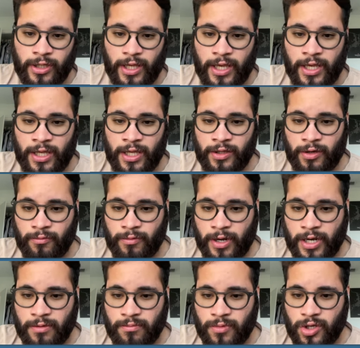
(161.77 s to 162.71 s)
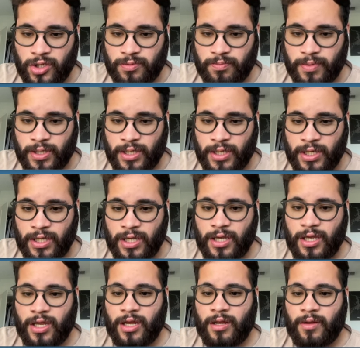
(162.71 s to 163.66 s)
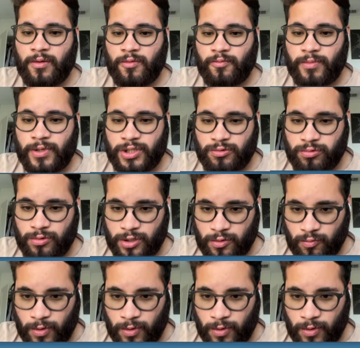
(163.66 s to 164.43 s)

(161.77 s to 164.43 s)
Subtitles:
and the rating must be between